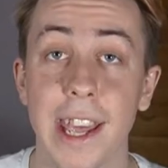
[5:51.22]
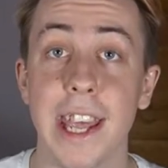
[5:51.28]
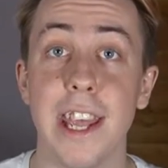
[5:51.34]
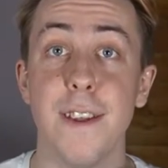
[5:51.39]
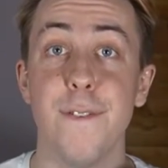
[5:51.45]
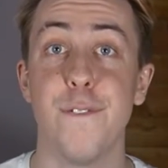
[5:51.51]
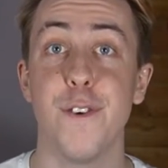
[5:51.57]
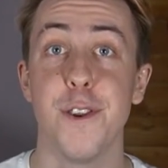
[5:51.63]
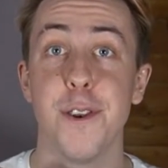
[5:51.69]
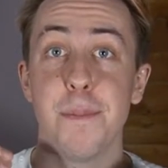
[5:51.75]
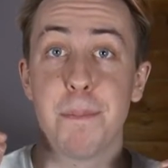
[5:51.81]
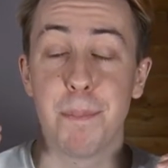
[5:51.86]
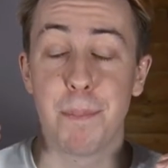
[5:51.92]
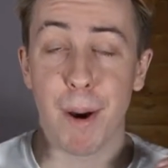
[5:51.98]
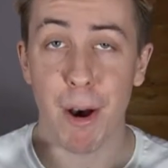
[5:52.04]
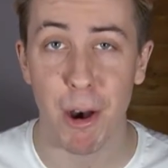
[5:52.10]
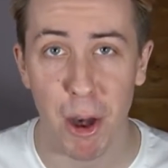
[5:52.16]
Even
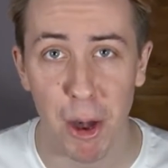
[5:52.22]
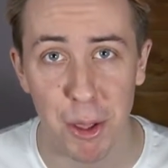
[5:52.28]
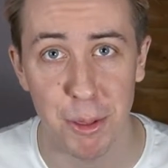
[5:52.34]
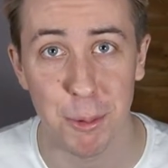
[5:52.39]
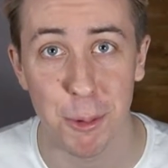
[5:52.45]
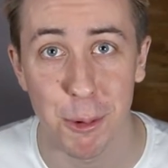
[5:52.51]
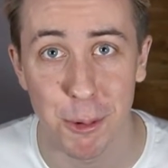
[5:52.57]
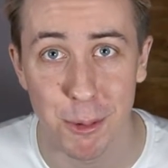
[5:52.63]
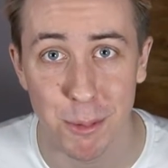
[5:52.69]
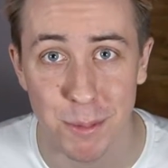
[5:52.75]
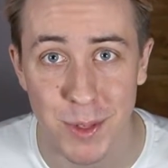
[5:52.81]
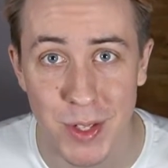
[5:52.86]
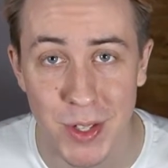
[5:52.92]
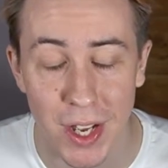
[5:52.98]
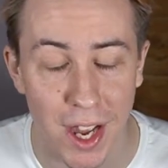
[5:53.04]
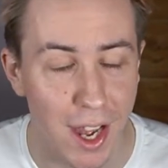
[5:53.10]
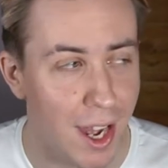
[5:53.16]

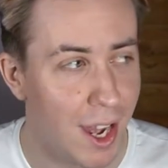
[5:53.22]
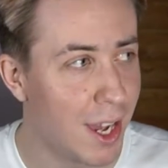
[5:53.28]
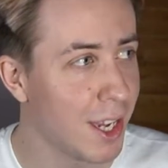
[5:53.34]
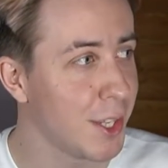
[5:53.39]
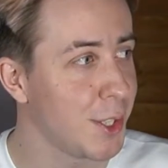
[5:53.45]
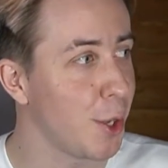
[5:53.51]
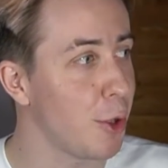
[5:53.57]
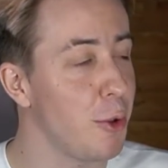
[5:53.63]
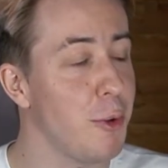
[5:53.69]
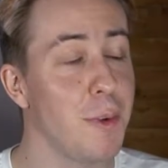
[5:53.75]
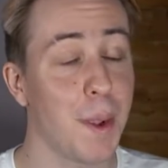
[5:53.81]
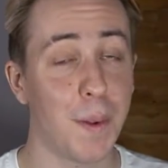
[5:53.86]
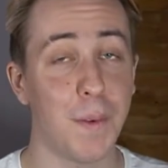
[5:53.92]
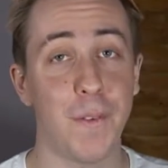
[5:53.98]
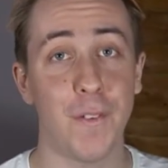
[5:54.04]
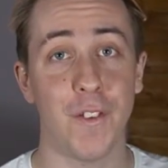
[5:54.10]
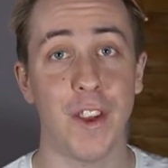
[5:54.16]
bathrooms. So you
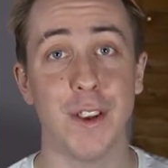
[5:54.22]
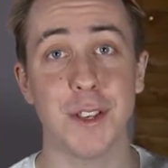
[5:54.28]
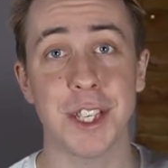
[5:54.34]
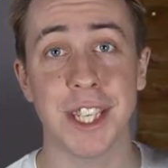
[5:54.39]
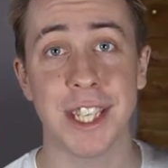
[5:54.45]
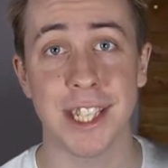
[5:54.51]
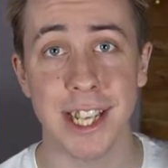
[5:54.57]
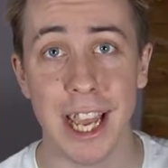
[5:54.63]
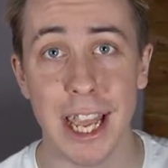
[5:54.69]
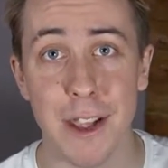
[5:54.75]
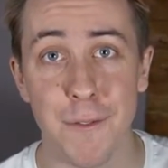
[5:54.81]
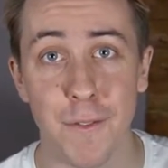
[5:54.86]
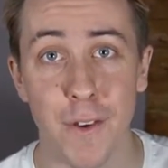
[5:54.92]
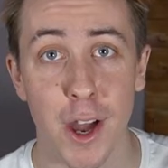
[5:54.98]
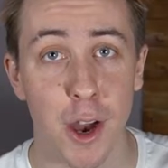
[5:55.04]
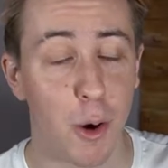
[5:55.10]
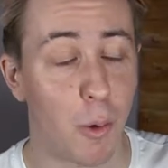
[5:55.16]
can feel
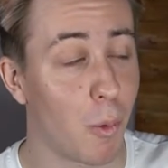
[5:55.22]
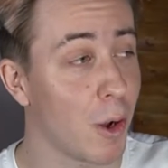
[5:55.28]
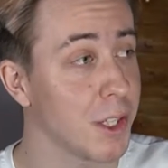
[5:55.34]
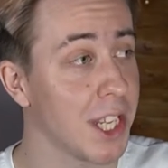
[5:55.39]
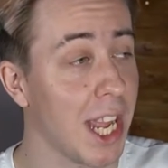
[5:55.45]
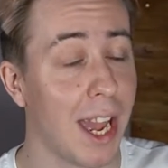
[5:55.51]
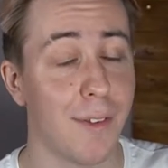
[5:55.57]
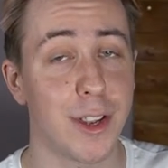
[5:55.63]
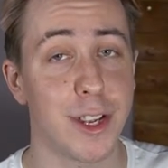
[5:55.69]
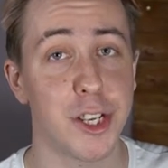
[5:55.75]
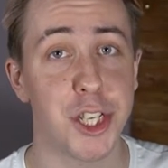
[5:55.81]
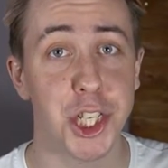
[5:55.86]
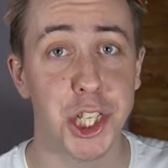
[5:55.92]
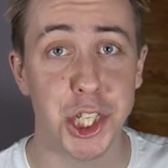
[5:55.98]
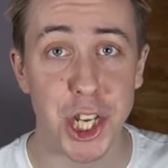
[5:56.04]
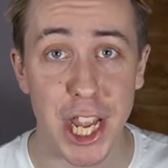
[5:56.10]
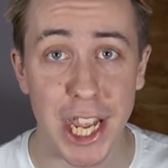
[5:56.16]
safe whilst having a
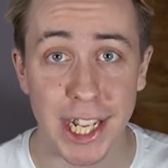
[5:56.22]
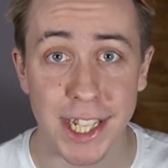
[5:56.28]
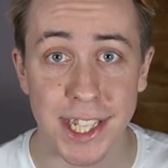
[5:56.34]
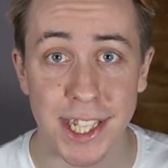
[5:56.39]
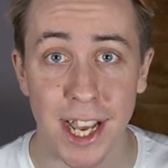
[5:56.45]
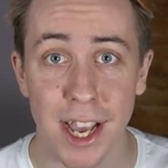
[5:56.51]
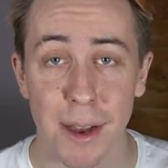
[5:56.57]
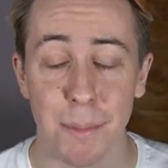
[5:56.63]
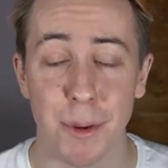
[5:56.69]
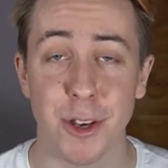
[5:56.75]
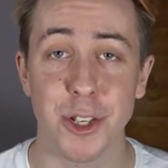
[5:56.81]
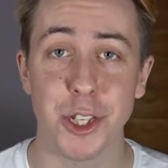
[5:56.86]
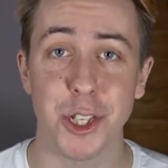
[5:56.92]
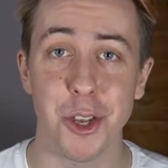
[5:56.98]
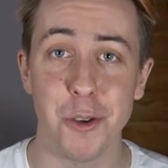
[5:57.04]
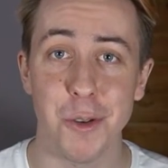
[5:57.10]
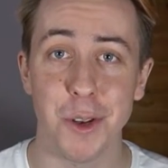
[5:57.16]
shit
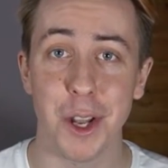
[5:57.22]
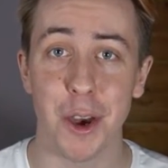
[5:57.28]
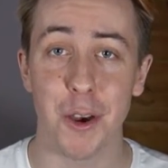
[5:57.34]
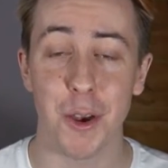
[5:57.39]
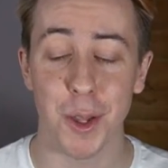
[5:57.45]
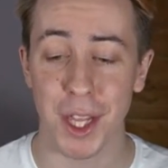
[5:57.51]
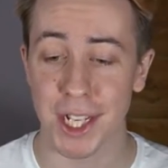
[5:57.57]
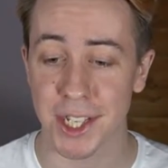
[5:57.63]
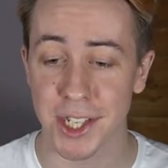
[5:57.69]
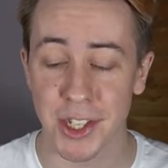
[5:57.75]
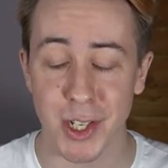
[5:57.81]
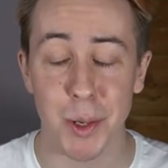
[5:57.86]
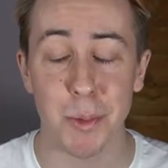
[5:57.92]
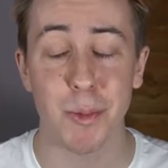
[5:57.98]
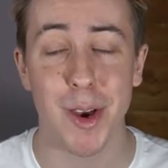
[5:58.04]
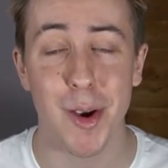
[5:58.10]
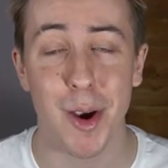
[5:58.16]
because you know that
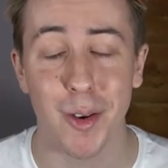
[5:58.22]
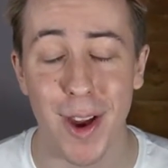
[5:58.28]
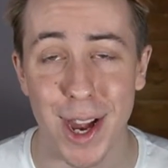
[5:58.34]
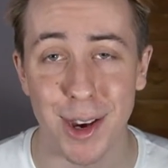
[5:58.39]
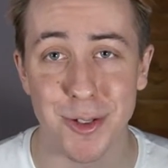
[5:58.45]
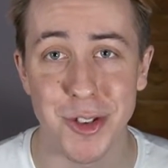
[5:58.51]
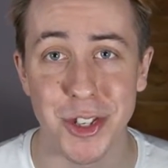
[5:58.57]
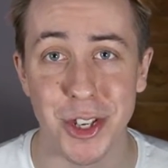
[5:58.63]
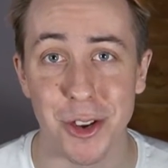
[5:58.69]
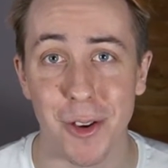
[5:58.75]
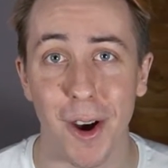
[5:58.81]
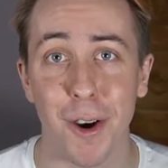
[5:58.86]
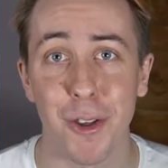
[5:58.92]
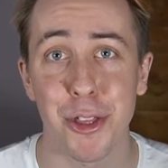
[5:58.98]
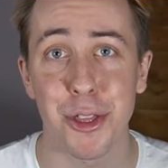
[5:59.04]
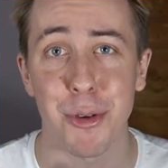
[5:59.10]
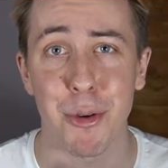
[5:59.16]
somewhere around you
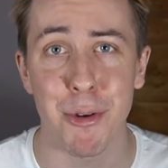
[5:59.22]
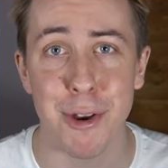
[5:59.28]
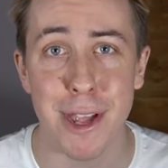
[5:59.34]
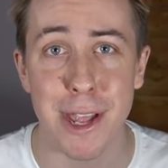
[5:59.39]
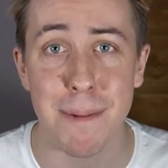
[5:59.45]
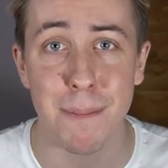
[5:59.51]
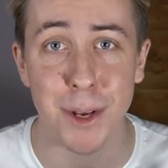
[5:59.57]
are 3